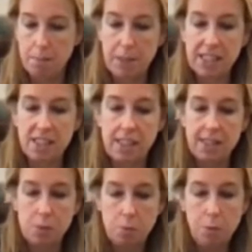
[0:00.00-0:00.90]
But
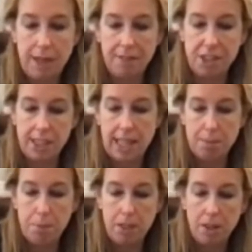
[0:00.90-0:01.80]
it's whatever to
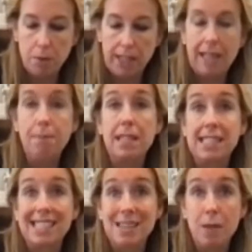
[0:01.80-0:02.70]
keep, you want to keep
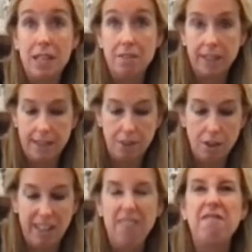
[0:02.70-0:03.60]
that seaweed flavor
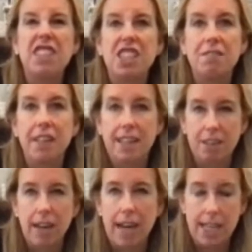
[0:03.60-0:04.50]
or that fishy
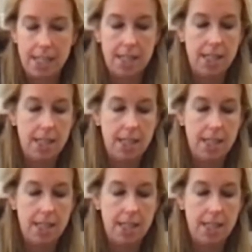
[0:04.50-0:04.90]
flavor, right?